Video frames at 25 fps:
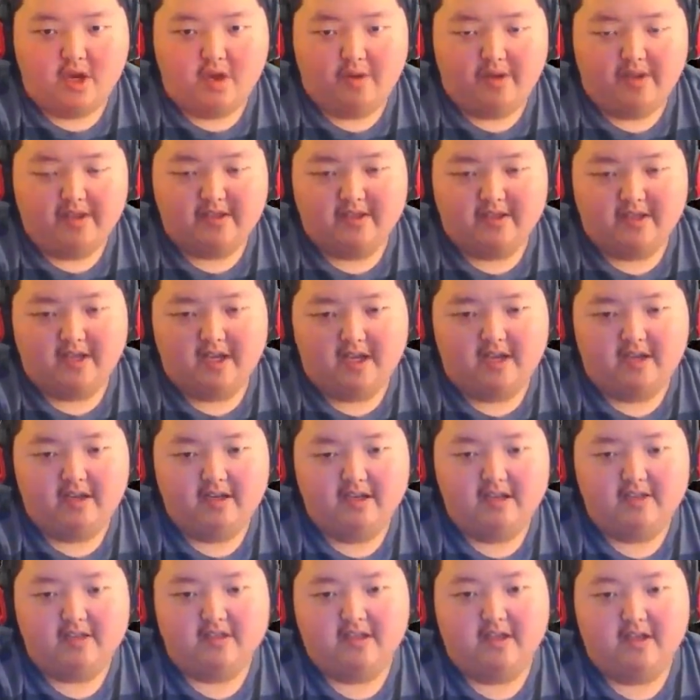it's not.
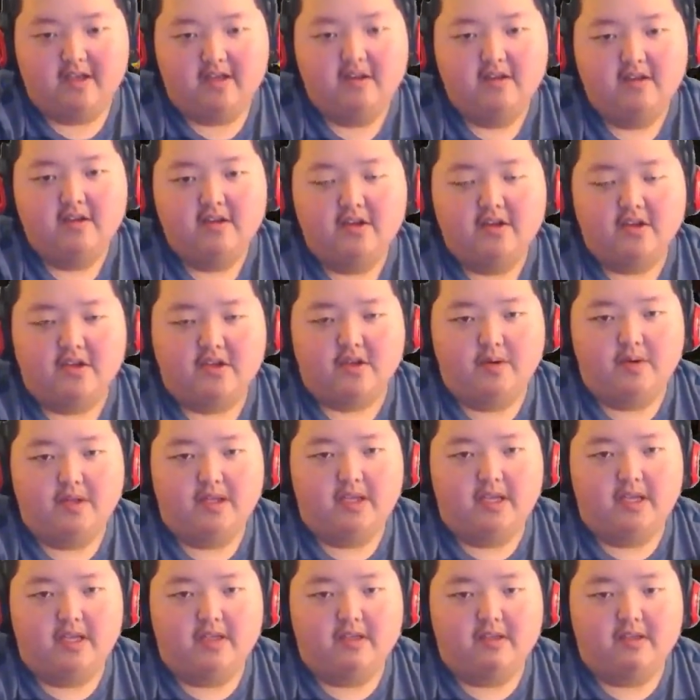It's not. So
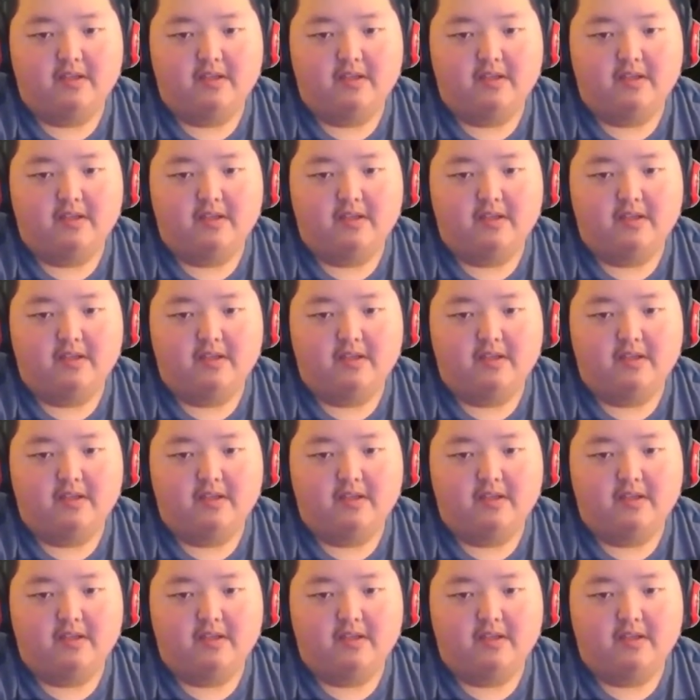it, it's